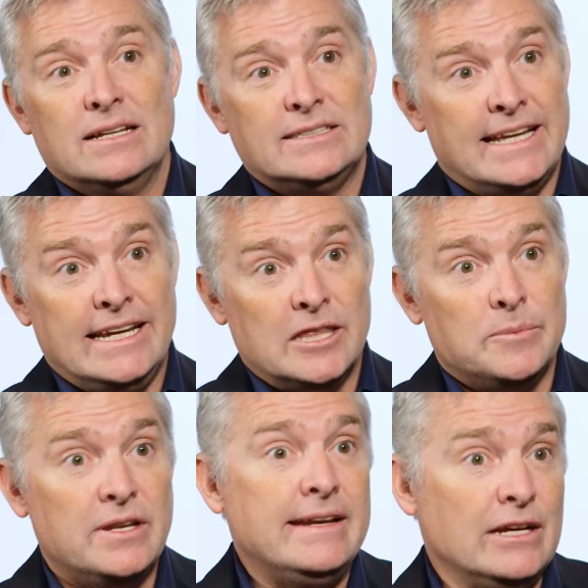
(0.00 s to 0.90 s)
sending
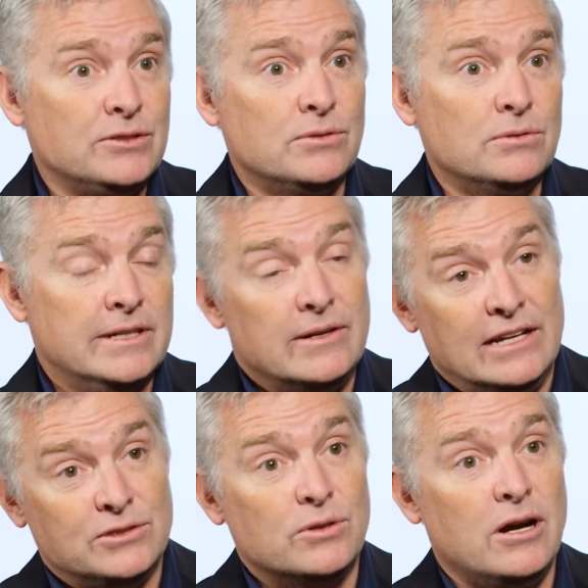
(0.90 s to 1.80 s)
them to international